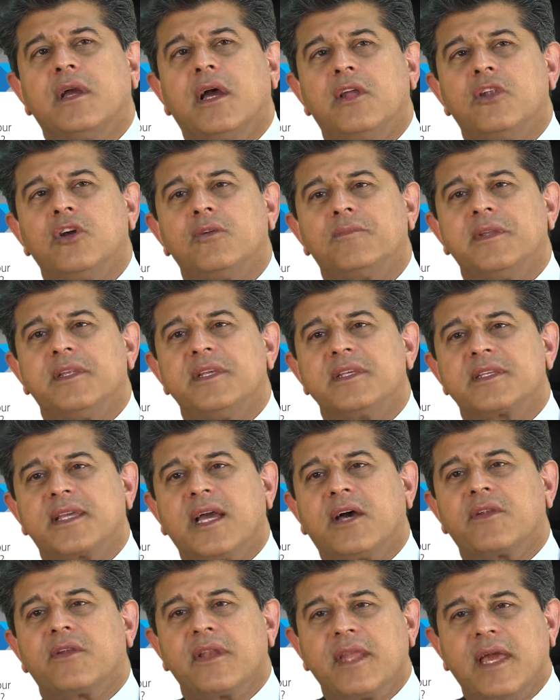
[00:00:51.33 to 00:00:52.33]
an OPD
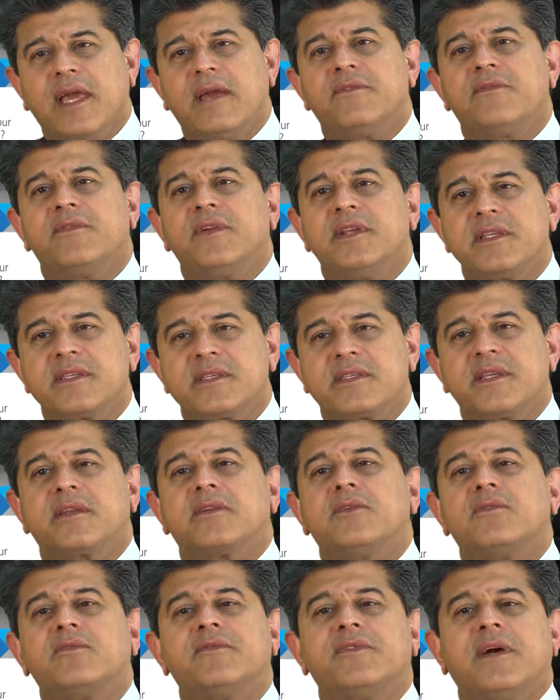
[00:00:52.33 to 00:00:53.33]
scan on every
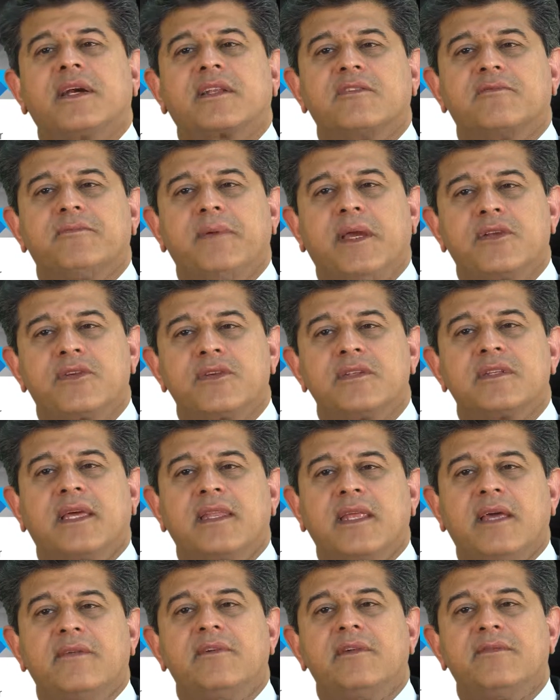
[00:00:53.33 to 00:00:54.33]
single refractive patient
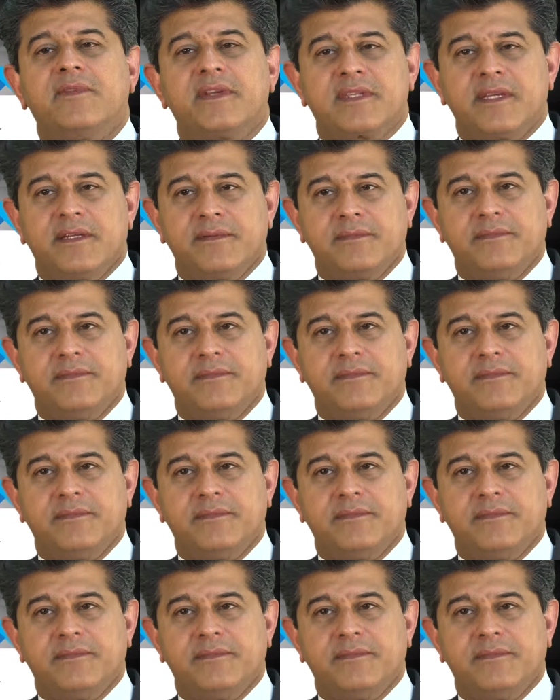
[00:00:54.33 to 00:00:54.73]
at every visit.